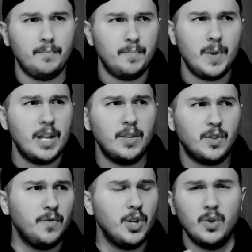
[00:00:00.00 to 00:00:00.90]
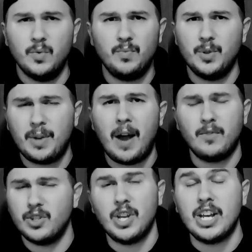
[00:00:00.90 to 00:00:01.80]
interview
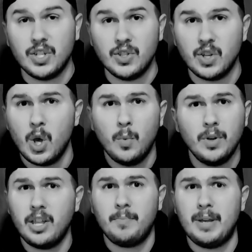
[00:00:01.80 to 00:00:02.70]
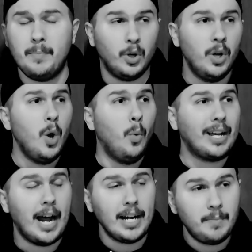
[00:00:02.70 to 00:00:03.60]
conversations with other people. What
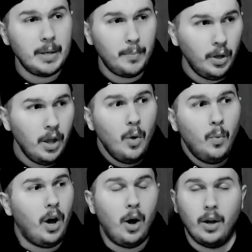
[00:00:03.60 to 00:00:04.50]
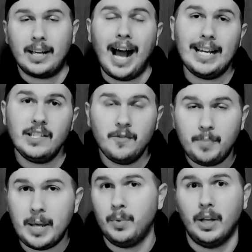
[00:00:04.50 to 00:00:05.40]
kind of people? Well, all kinds of
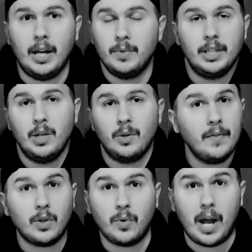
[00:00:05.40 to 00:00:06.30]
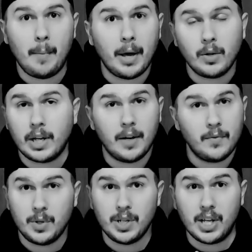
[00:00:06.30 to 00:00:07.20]
people. I really don't give a crap. I don't care if
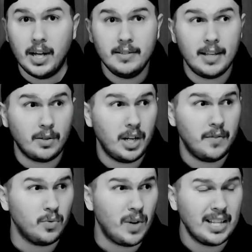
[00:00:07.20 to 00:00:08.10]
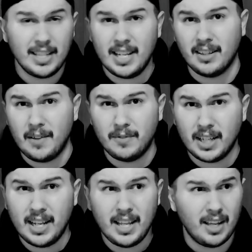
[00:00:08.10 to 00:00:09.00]
you're into guns. I don't care if you're right-leaning or
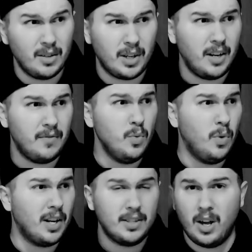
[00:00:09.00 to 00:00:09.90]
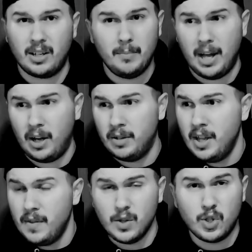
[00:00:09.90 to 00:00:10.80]
left-leaning. I don't care if you want to talk about
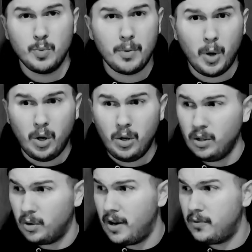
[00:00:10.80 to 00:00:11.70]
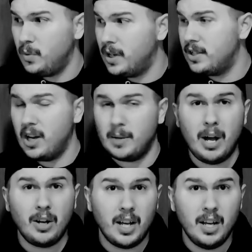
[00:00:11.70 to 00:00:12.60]
the Super Bowl or if we want to talk
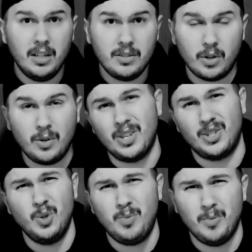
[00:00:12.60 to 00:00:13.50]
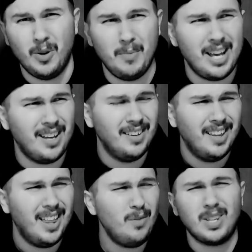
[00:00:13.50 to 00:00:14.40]
about guns or the Super Bowl. Man,
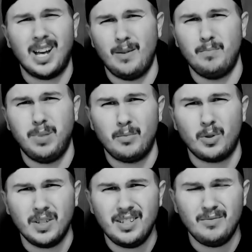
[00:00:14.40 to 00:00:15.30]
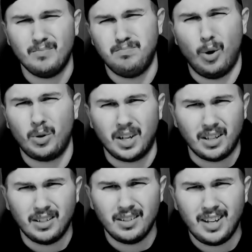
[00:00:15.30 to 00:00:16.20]
that was kind of a bummer, wasn't it? Boring.
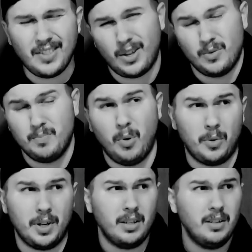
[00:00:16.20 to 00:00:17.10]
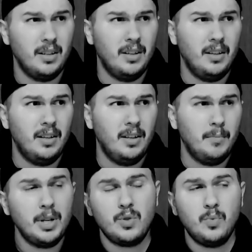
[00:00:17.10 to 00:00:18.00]
I thought it was boring.
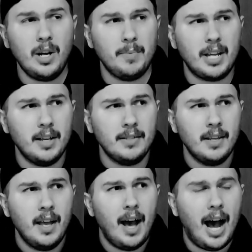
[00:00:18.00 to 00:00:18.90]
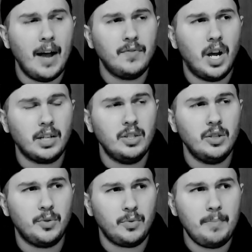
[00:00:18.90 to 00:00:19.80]
But it's weird because I've talked to
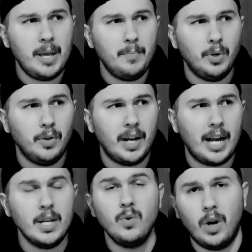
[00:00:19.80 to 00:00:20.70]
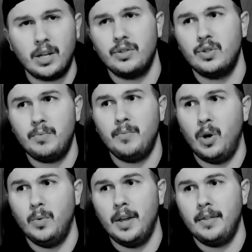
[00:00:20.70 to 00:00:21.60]
3 people that I didn't watch the Super Bowl with.